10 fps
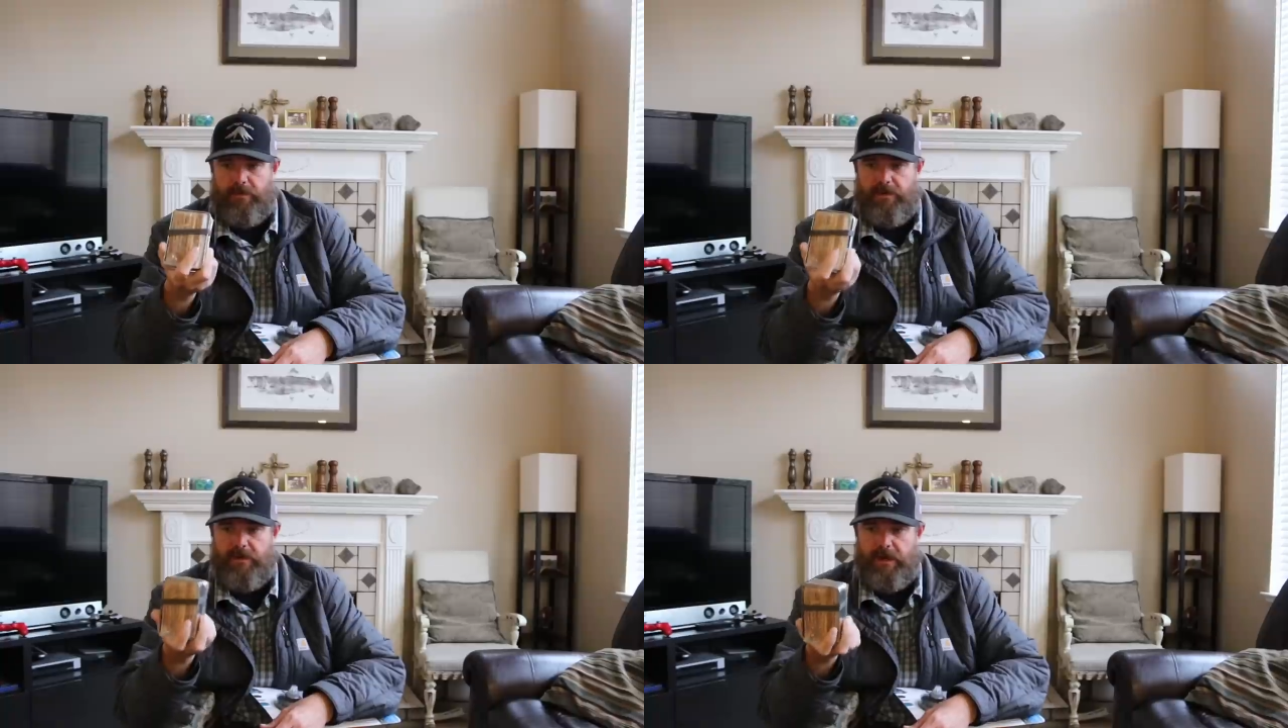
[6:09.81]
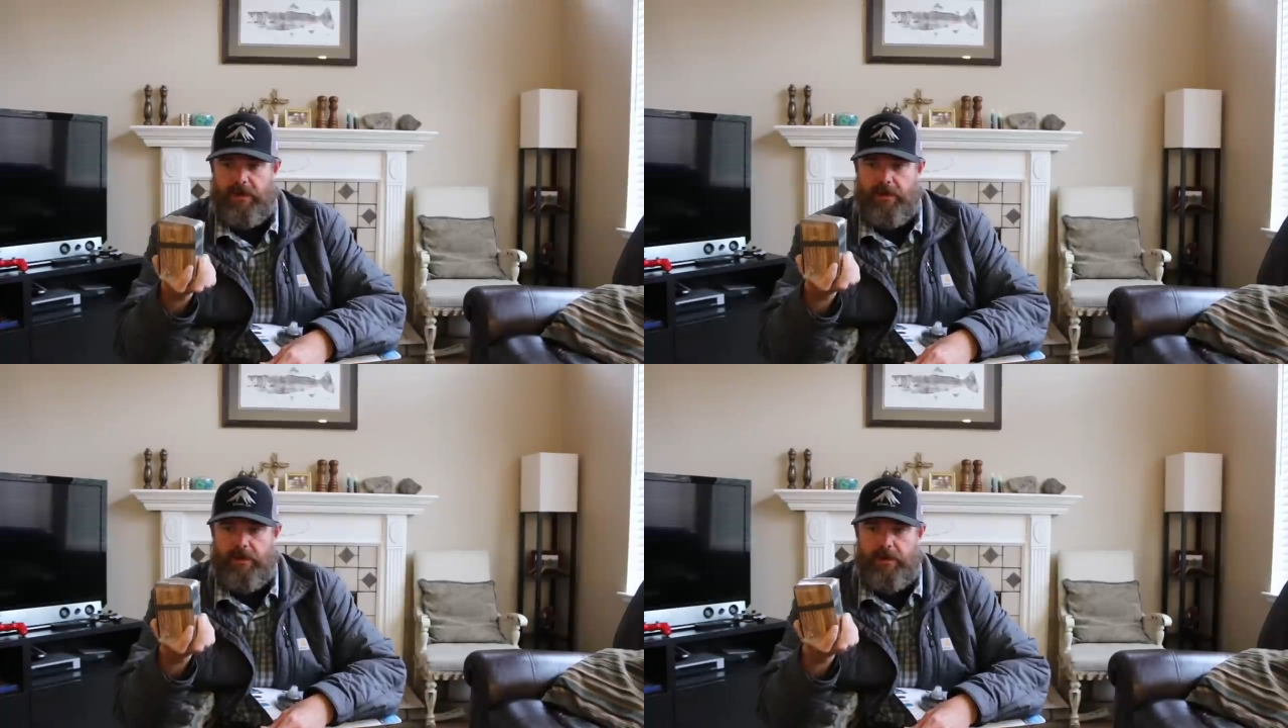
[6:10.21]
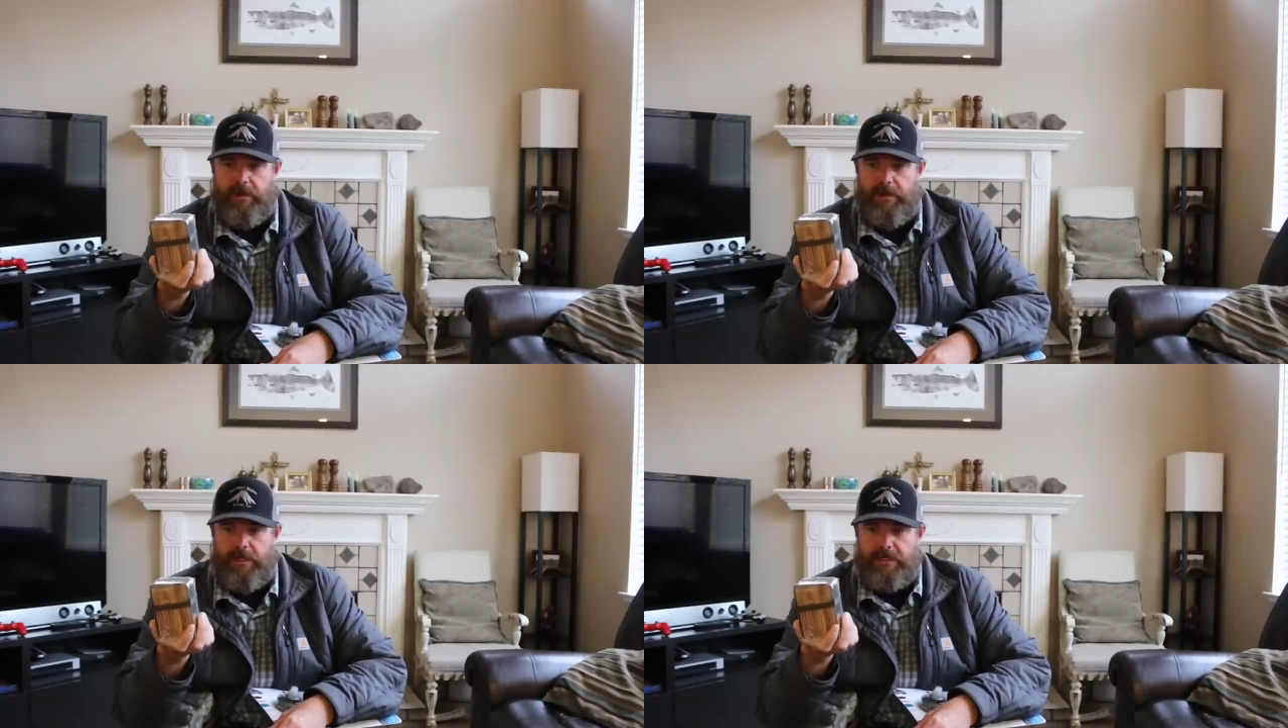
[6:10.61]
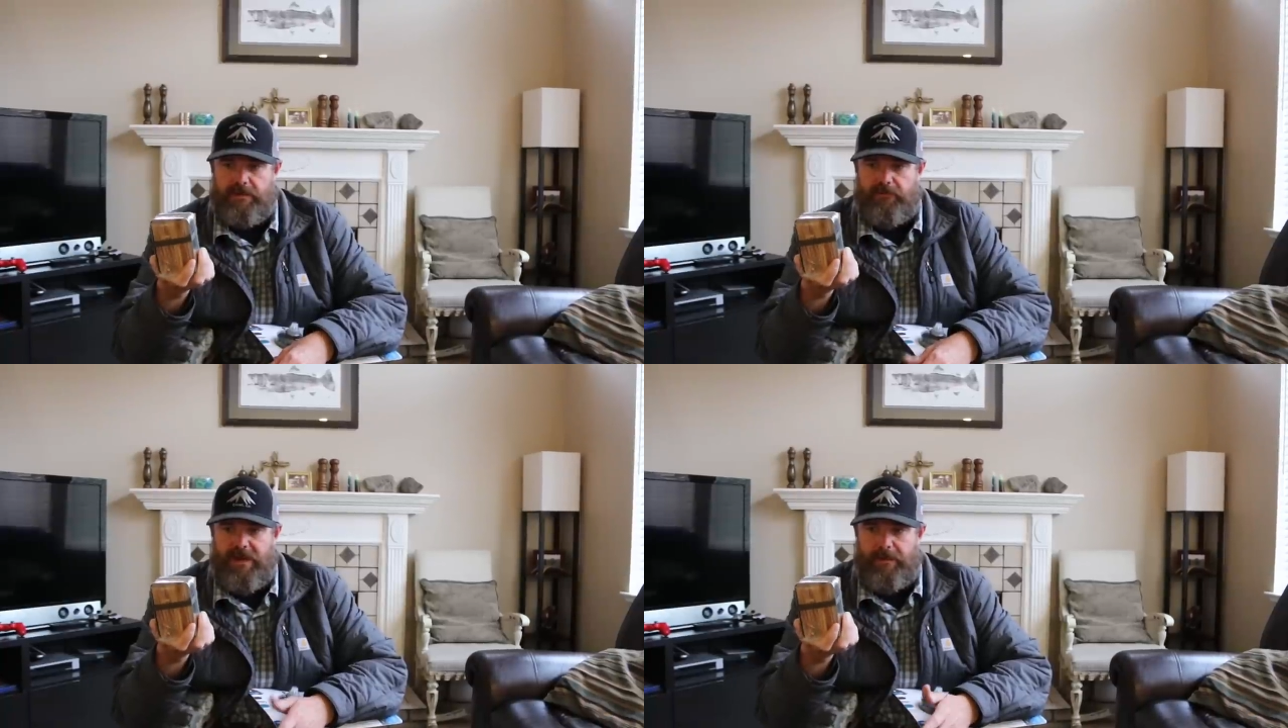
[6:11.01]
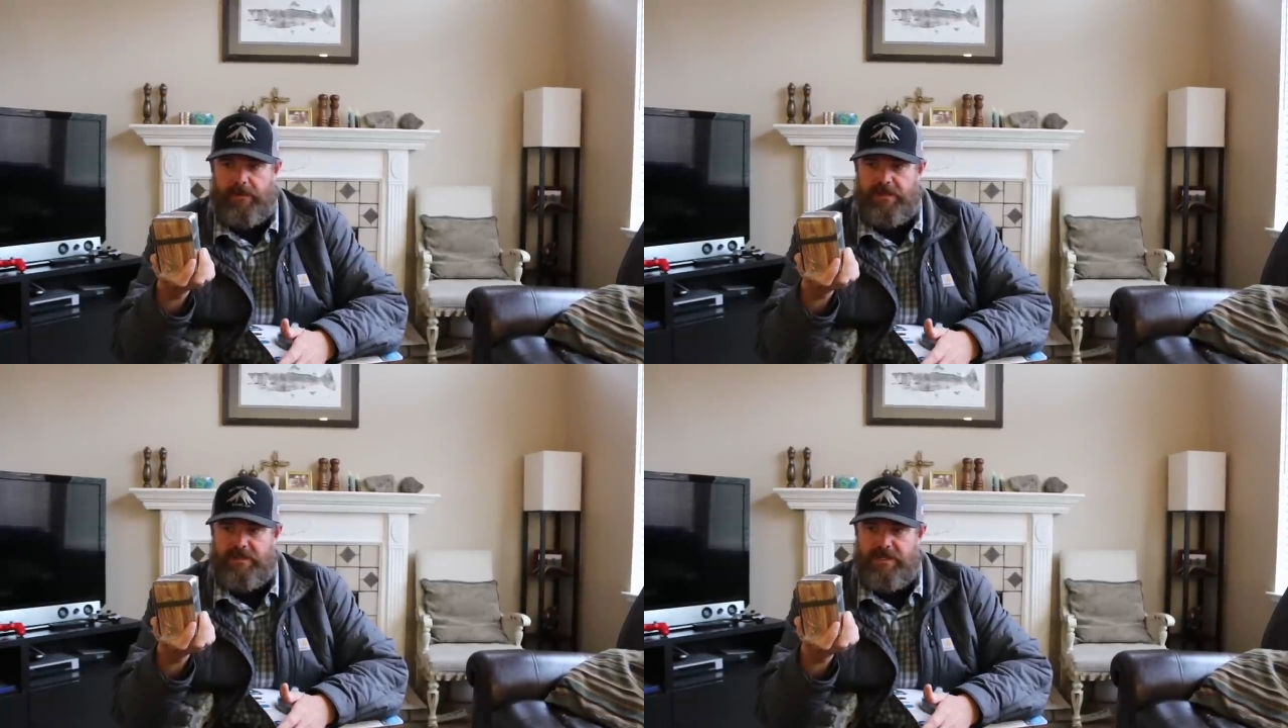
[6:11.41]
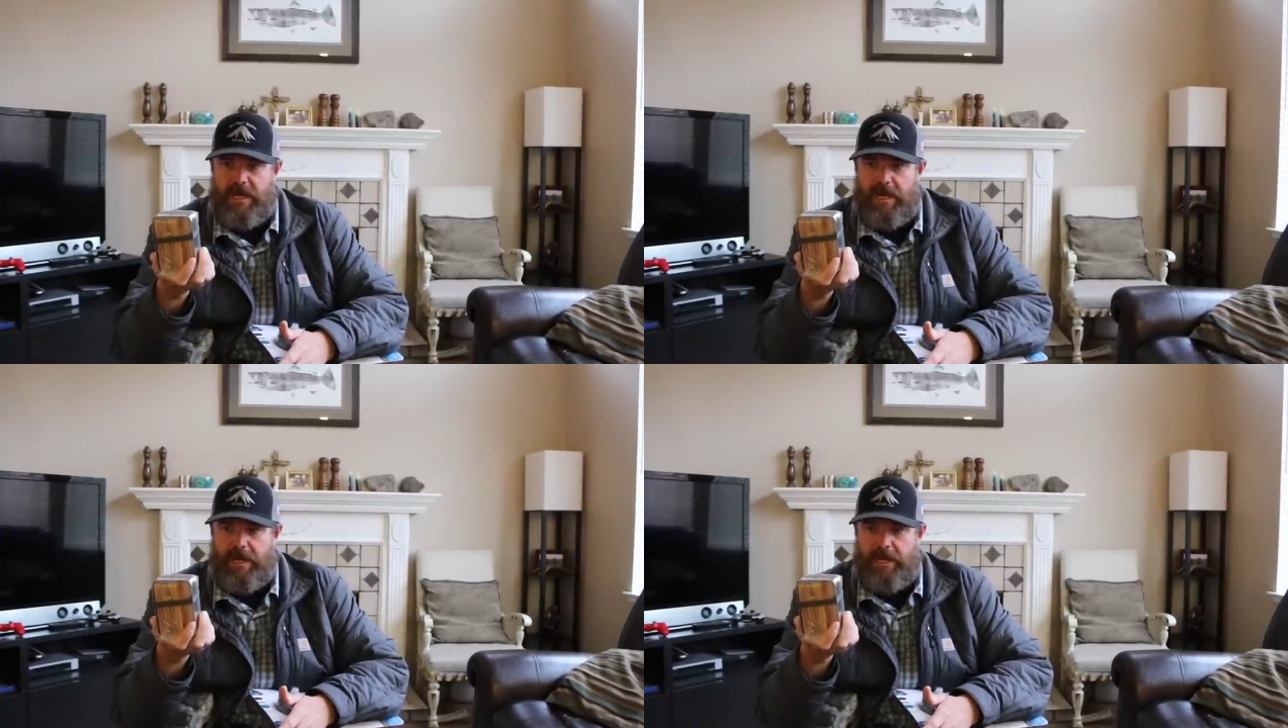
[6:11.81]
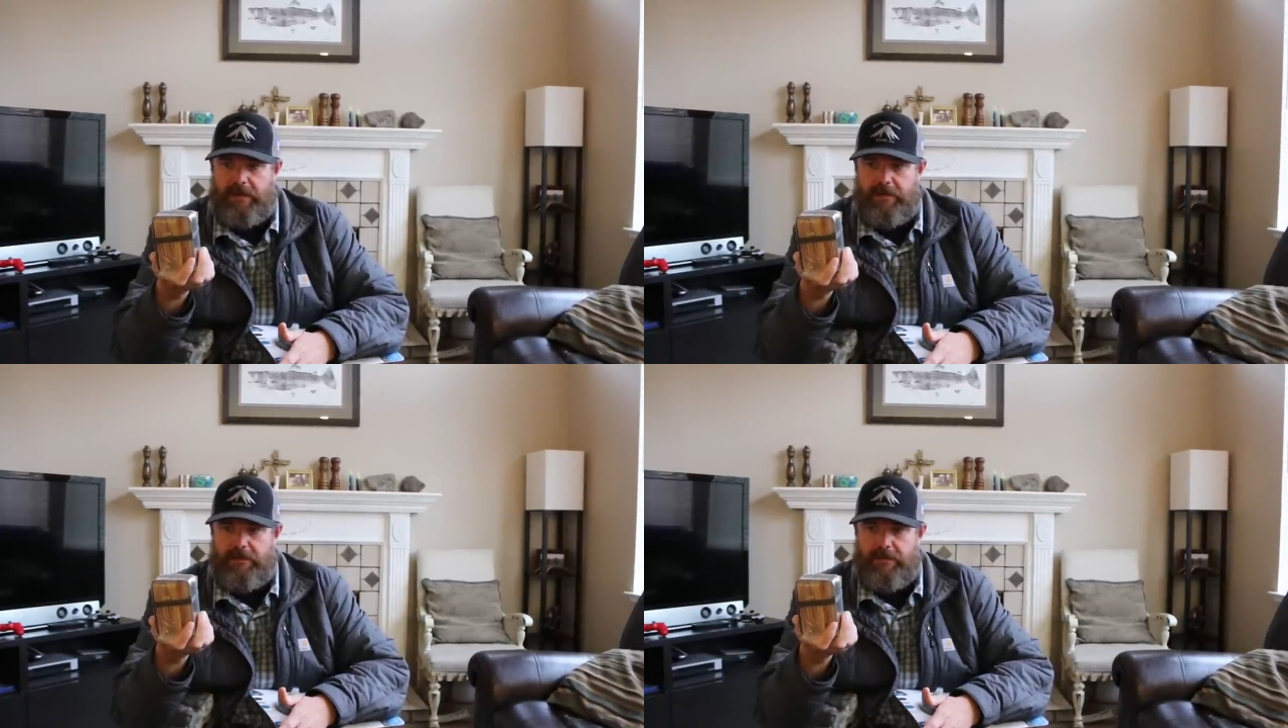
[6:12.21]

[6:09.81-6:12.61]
wood there, some fat wood inside.